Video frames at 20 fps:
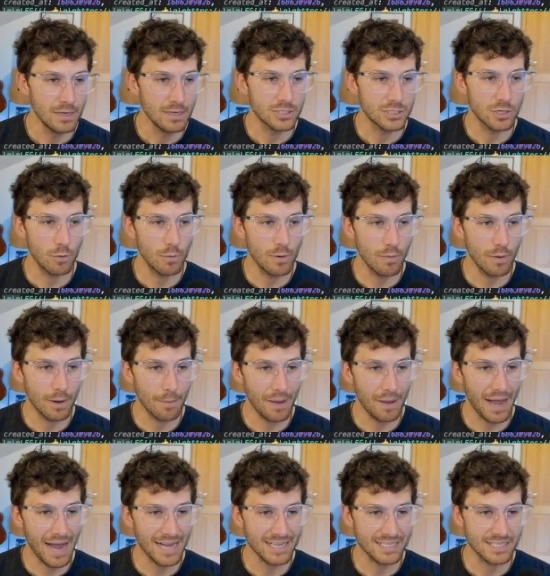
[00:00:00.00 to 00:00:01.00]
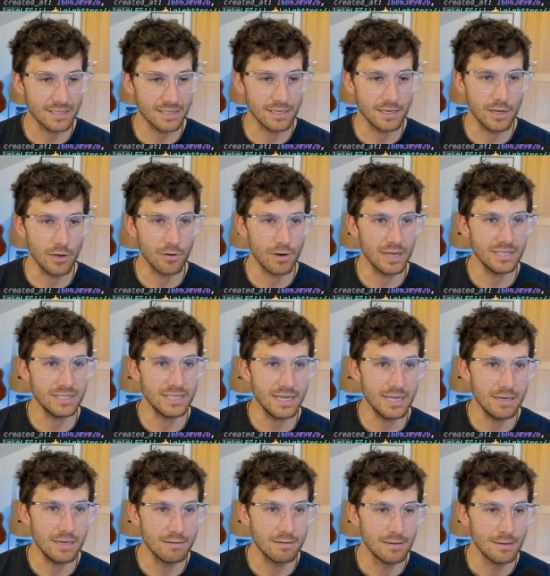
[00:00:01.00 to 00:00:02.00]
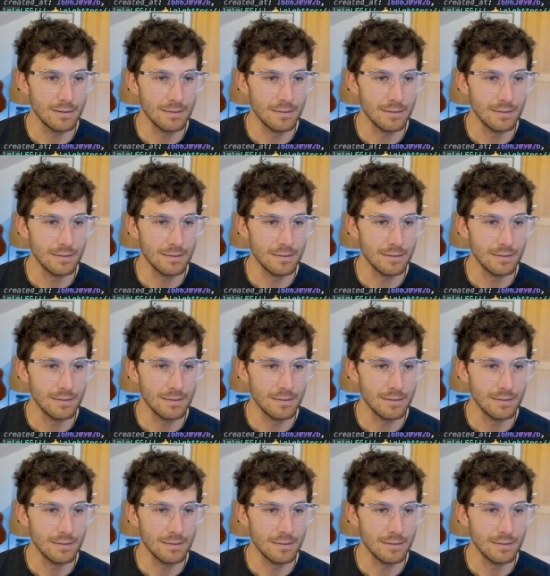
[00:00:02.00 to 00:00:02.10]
So we want to pass it the note ID.